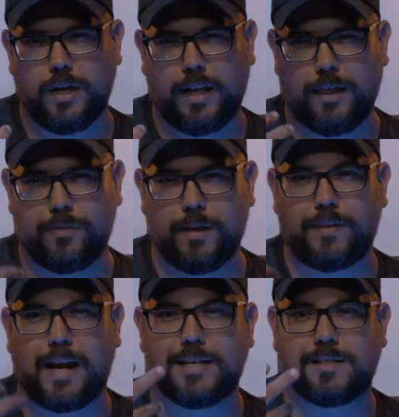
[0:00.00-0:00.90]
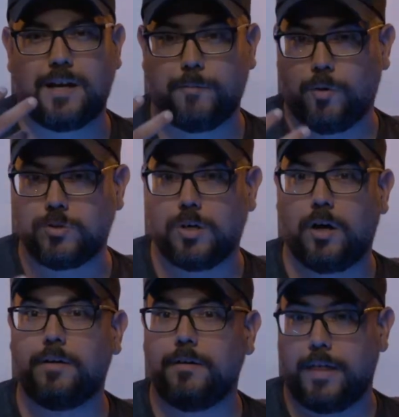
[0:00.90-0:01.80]
And I think that as time goes
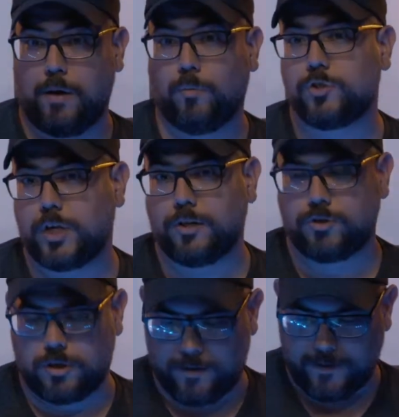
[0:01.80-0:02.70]
on, that will change.